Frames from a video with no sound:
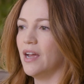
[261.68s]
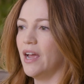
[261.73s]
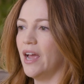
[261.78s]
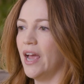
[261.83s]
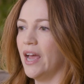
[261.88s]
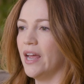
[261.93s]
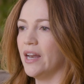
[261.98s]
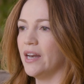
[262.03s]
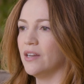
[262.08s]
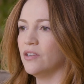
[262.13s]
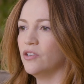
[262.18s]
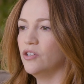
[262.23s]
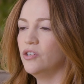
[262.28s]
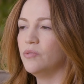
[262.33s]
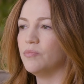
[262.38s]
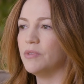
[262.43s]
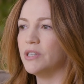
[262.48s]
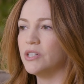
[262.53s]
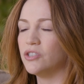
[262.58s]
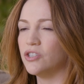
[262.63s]
And
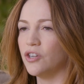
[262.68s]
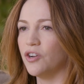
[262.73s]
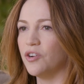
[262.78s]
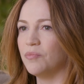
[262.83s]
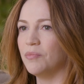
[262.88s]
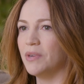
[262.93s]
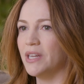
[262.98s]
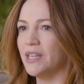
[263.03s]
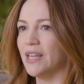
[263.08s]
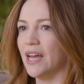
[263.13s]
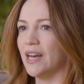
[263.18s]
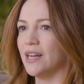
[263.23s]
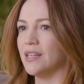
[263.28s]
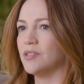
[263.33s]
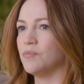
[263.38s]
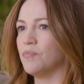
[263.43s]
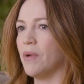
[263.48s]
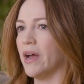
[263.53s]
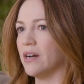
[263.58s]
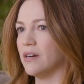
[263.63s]
Lumen showed me that
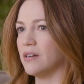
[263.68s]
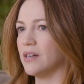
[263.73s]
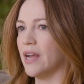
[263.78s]
it's better